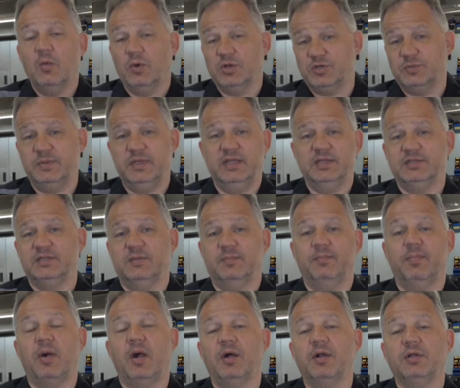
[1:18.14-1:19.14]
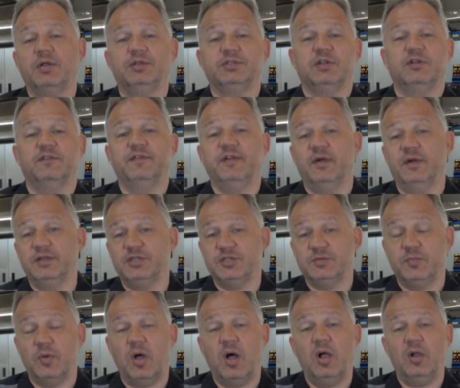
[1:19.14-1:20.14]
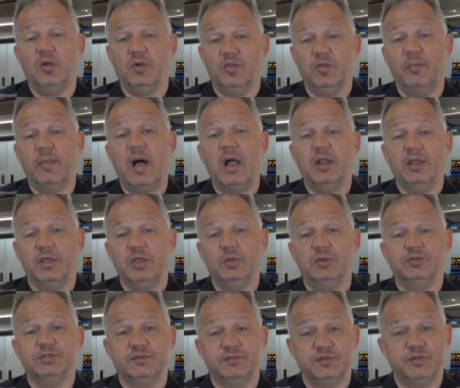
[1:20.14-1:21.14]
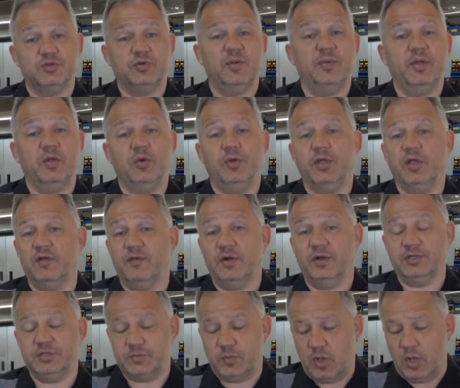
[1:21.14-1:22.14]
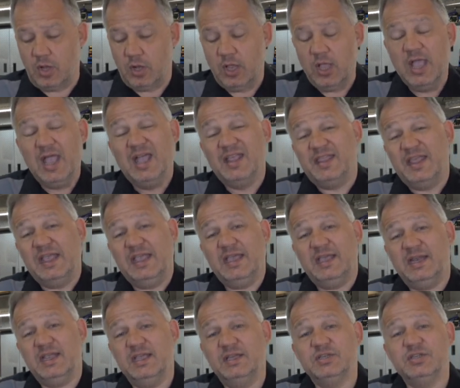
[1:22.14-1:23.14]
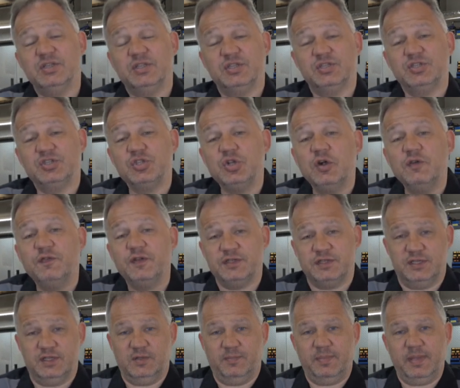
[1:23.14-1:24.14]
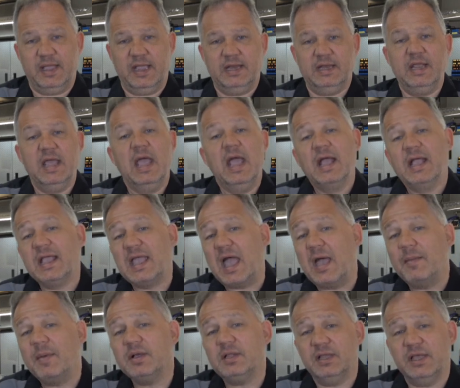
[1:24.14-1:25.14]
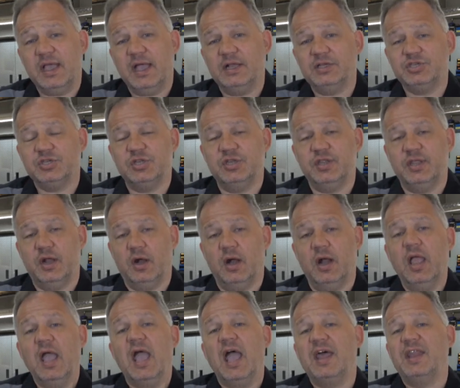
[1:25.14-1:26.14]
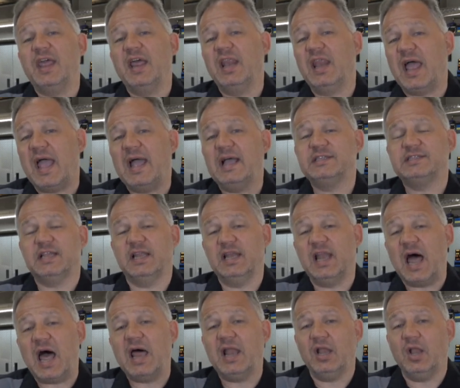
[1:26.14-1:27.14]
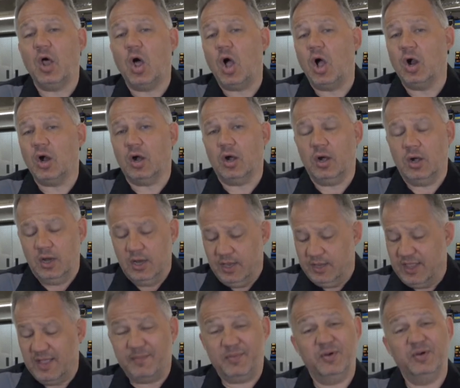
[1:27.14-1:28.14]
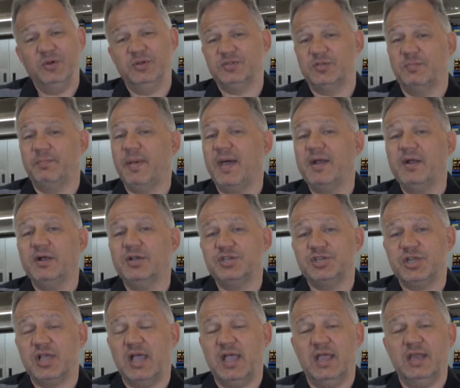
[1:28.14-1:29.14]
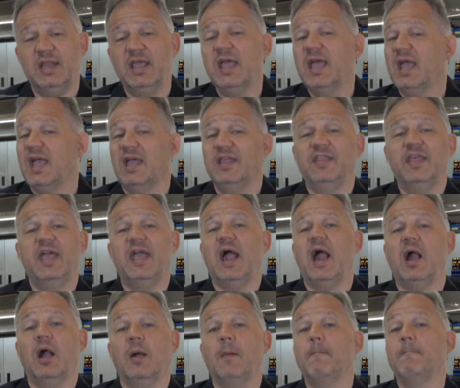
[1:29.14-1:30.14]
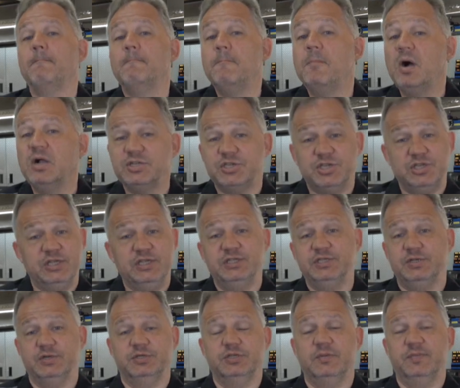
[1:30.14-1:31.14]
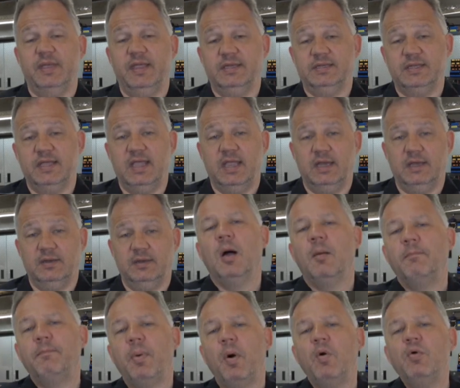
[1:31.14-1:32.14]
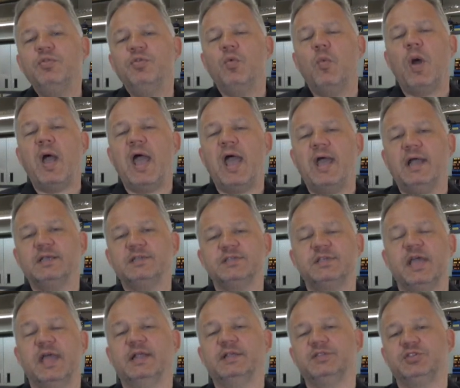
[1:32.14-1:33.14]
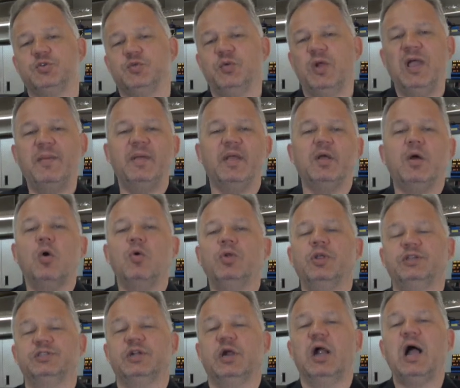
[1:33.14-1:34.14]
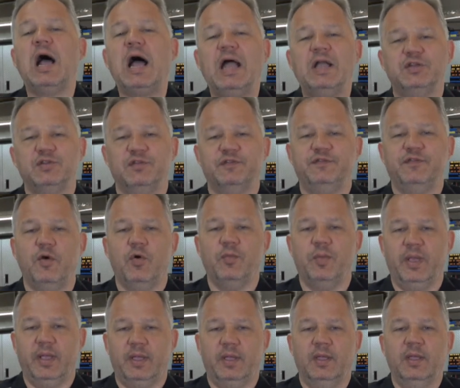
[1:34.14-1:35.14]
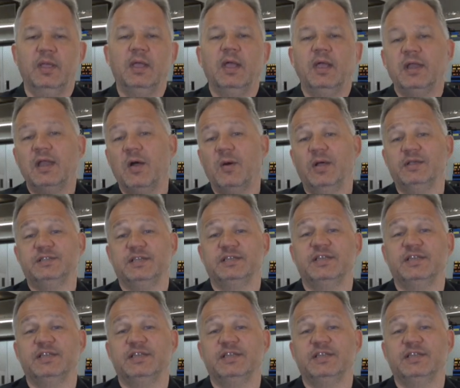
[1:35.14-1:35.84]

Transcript: which means the particles are very small, or the molecules of the ceramic coating are very small. They get into the surface of the paint, chemically etch in there, and they last a lot longer. They produce a better shine, and they are much easier to maintain. Both wax and ceramic coatings are hydrophobic. Now, as a